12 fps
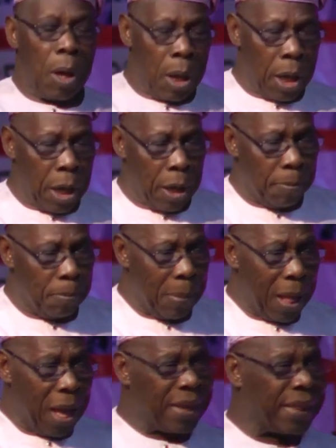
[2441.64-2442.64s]
Um,
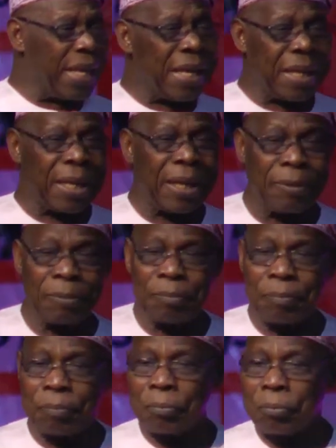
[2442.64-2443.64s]
I think
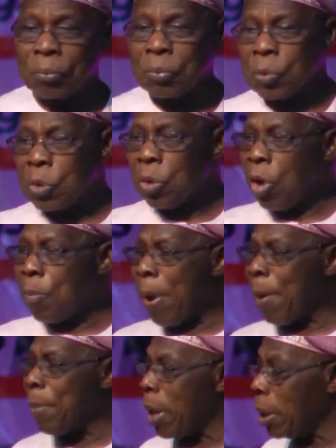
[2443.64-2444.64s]

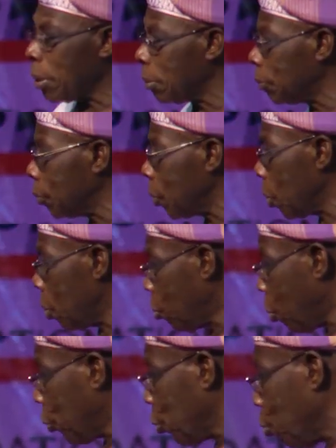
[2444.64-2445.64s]
Obama
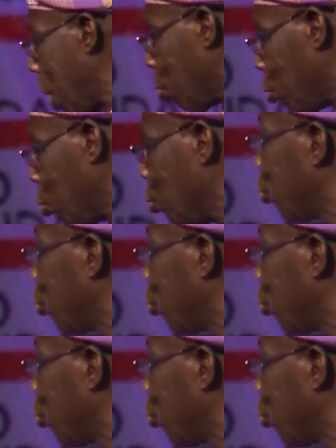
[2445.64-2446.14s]
was the one who